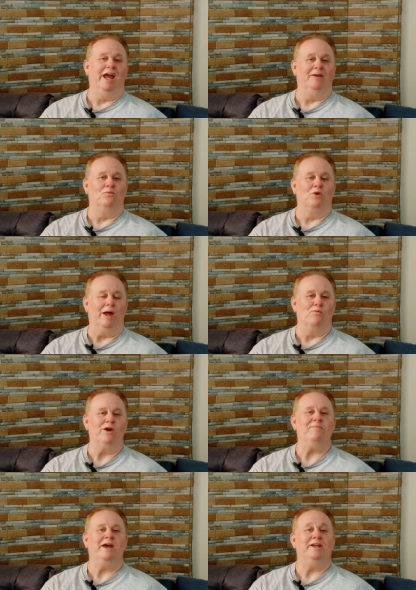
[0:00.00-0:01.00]
And
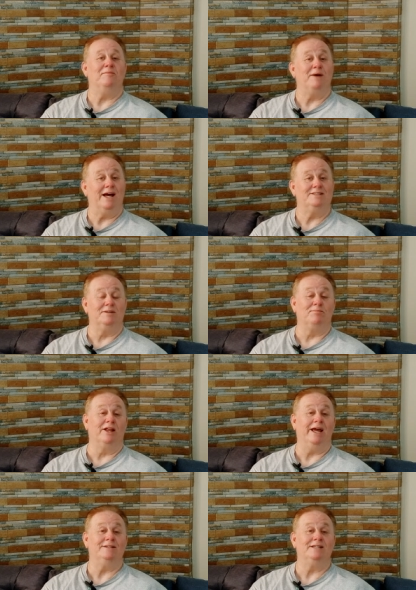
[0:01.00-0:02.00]
we made it back to
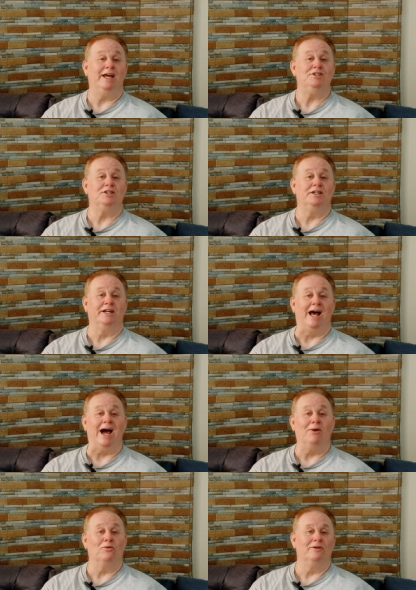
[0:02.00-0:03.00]
Plantation an
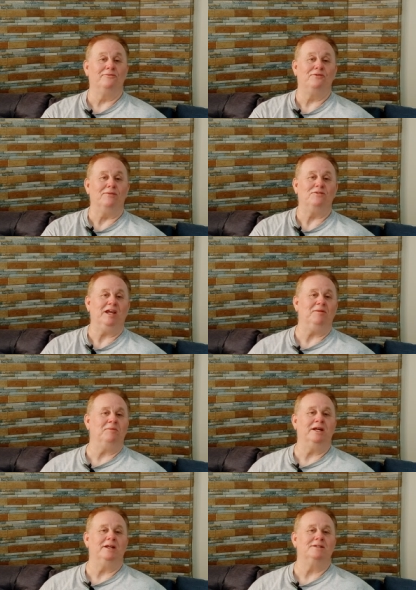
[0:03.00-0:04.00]
hour and
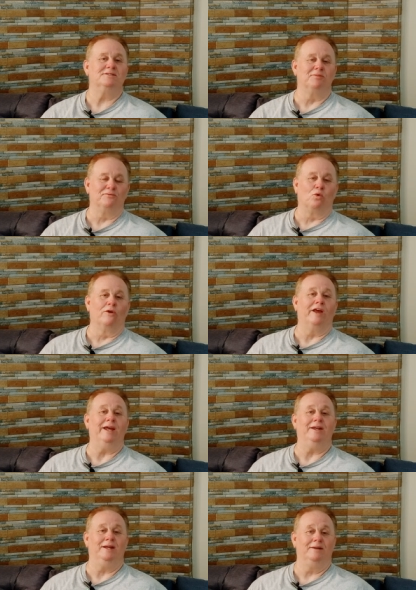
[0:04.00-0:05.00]
15 minutes before
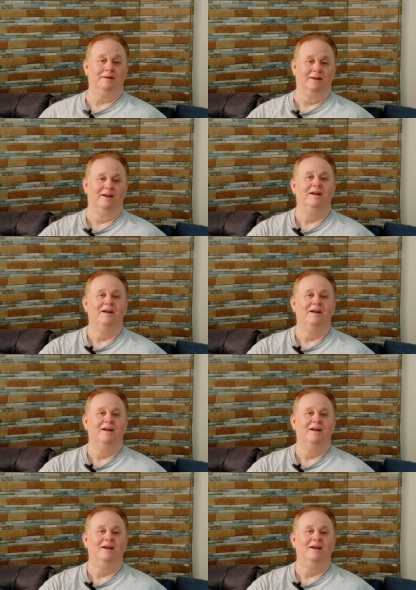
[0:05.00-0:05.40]
they did,